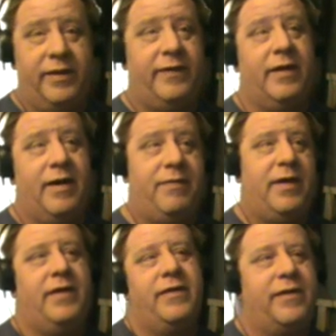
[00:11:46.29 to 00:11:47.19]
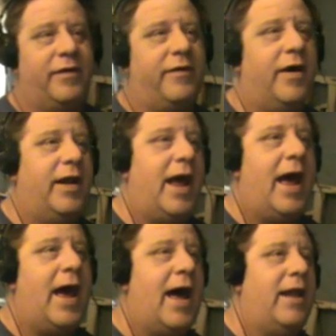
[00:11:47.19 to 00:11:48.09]
They still have things that they're trying to
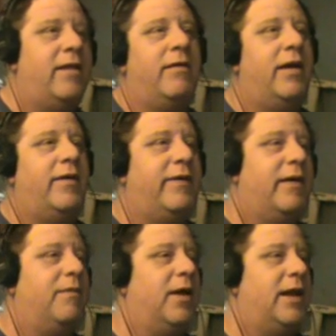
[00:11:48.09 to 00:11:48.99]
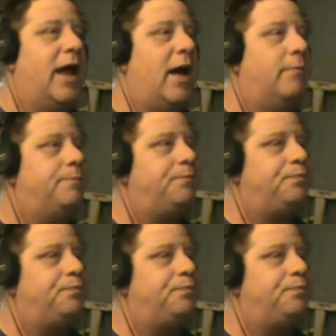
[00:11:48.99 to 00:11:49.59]
add and stuff like that.